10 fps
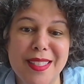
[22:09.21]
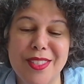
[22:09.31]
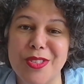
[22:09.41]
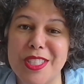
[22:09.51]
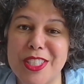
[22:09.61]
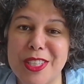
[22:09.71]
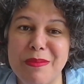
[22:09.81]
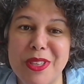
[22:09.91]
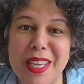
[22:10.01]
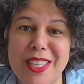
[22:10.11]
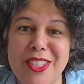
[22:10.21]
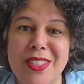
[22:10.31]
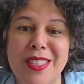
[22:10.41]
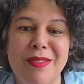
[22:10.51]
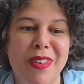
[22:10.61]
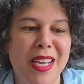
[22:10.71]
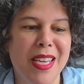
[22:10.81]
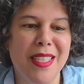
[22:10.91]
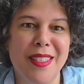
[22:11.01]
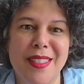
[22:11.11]
strategic communications
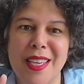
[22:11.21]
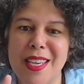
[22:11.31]
advice,